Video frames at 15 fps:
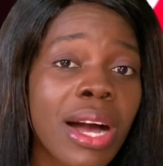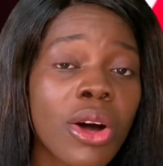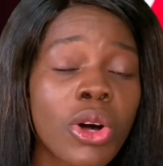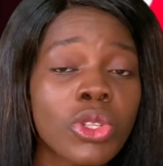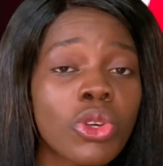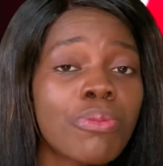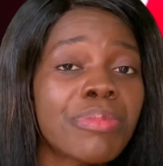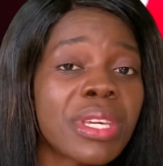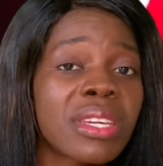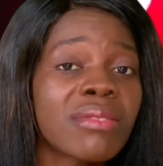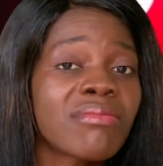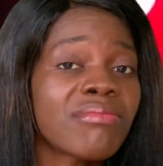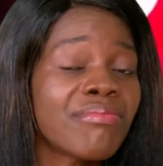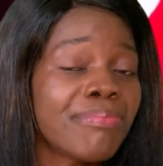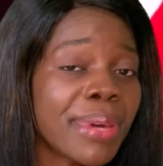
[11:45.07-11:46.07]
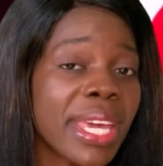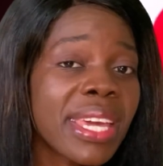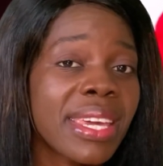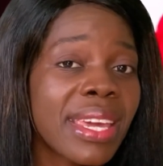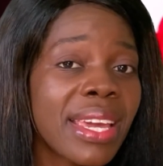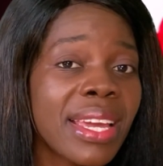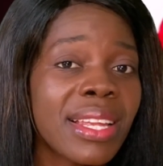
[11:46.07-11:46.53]
can also be
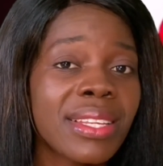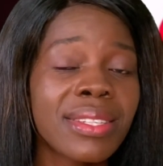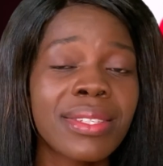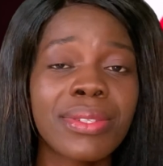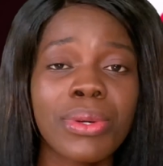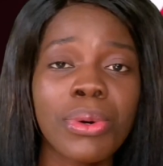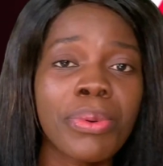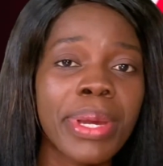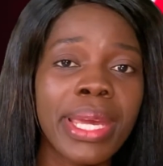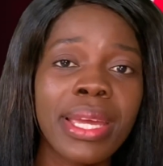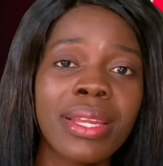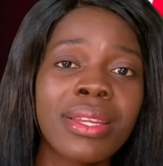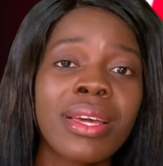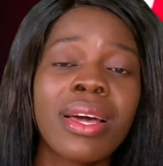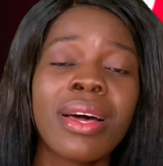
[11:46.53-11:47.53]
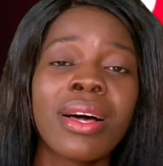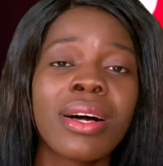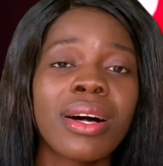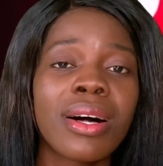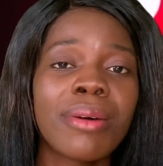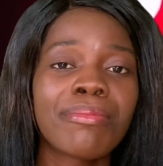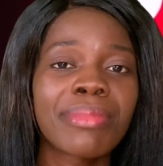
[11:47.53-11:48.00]
baking, sewing,
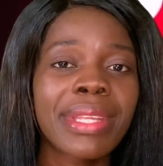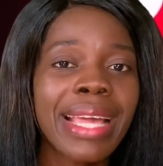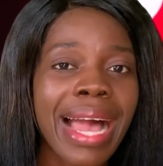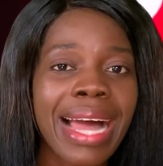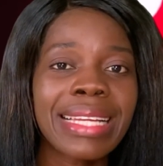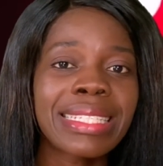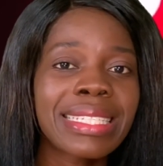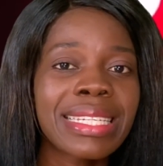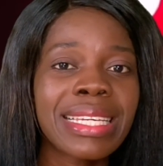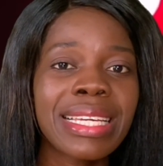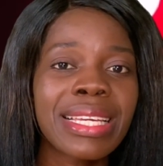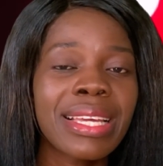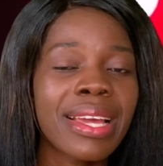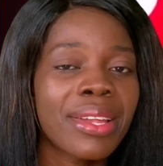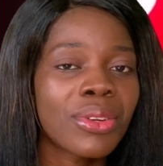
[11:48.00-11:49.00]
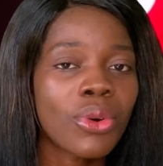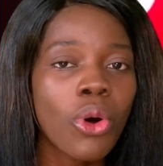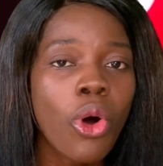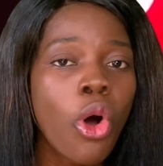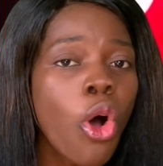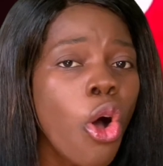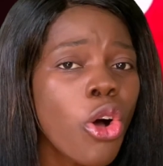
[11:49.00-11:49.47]
gardening, and
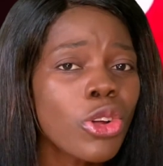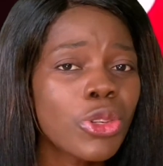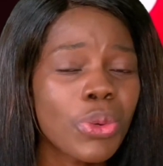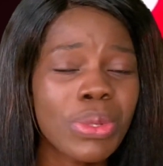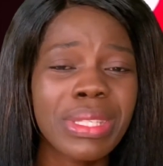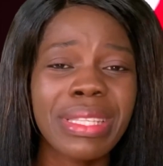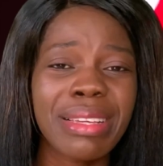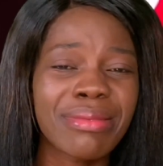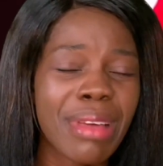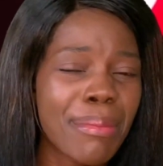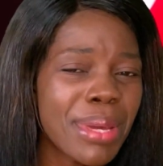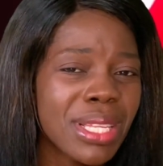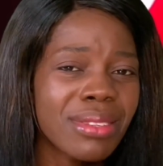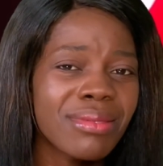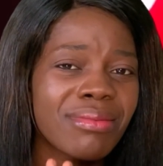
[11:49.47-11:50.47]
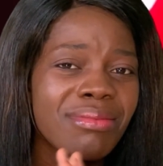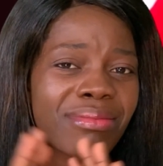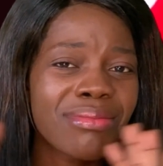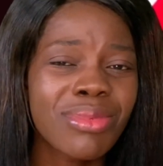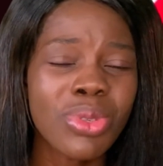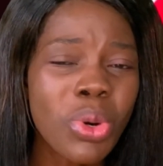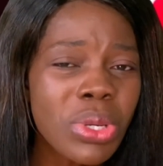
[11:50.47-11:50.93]
all those things.
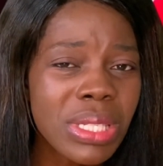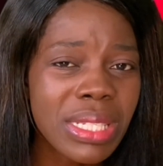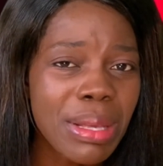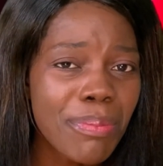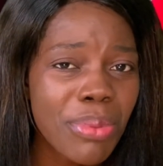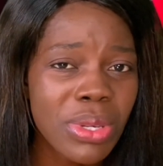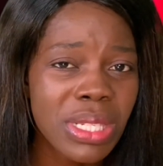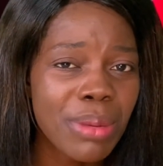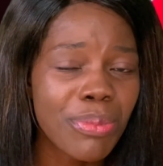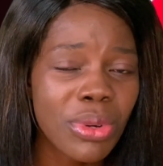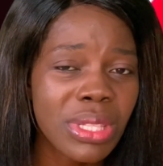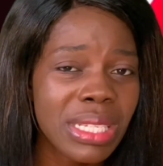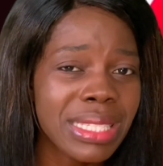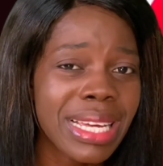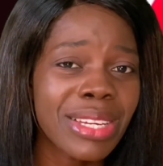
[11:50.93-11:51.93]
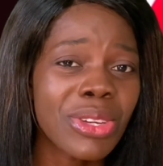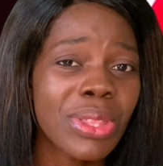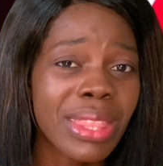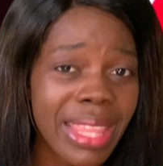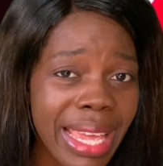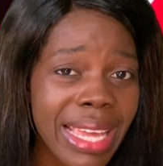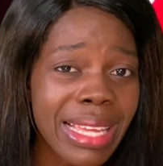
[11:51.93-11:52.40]
Those simple things that
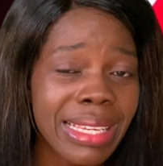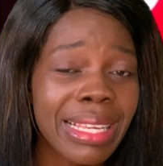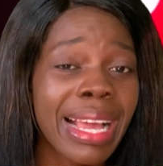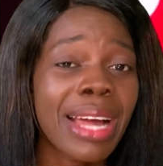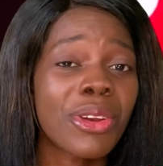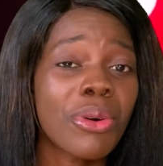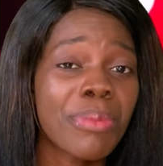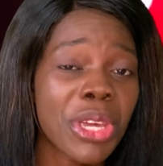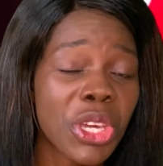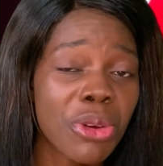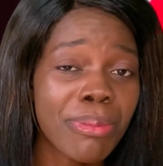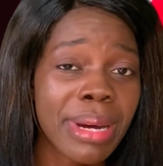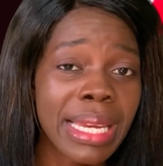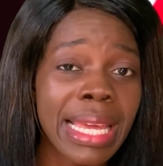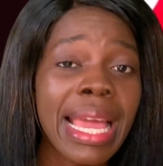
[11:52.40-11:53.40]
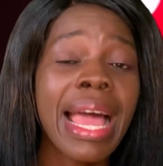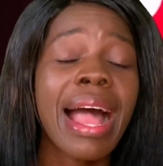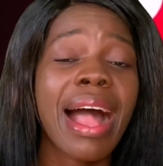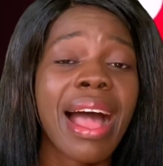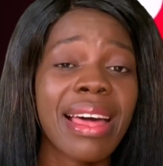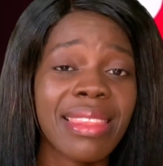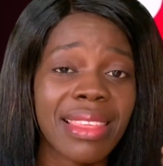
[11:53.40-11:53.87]
you think they cannot make you money
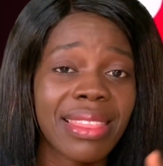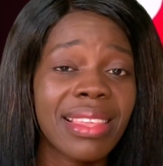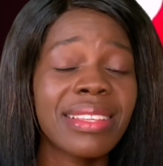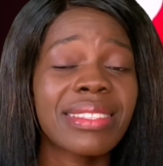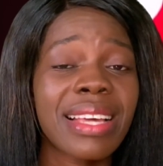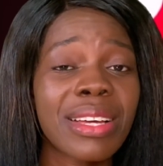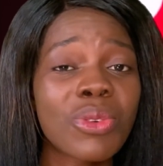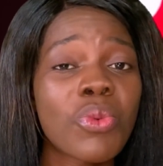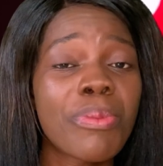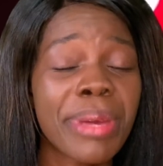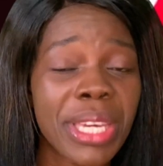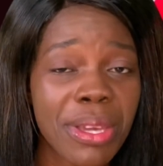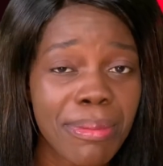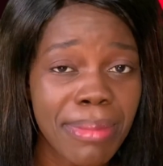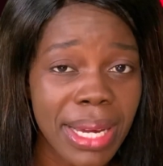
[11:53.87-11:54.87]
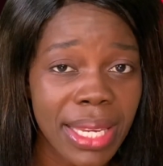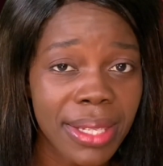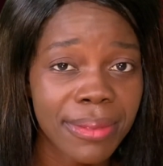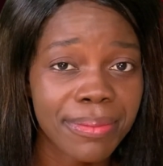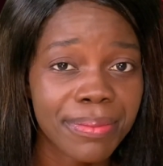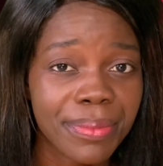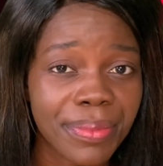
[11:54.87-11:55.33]
are the things that will make you
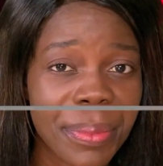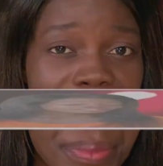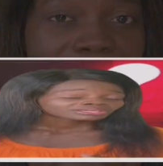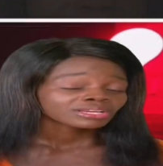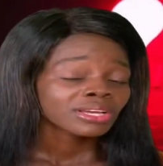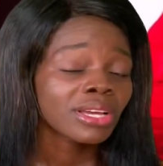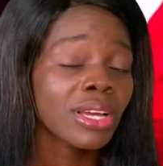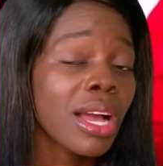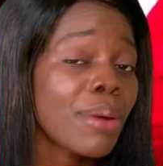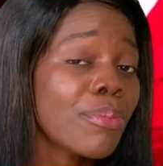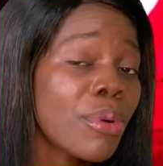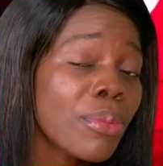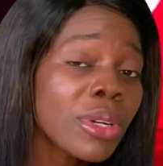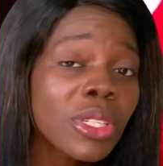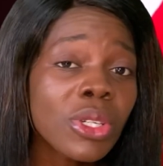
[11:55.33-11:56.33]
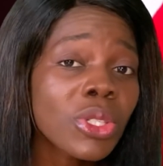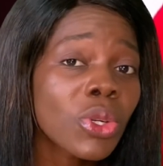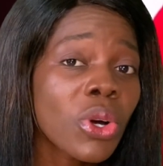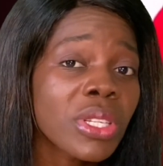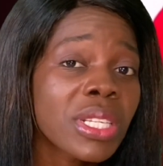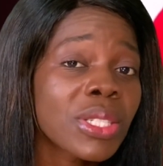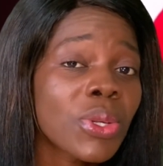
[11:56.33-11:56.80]
money. You can promote
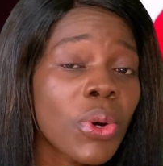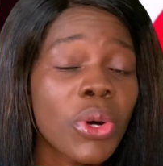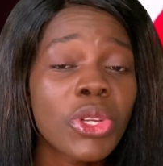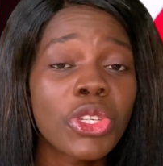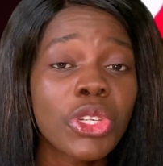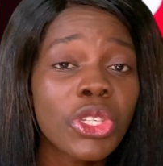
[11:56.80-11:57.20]
those courses on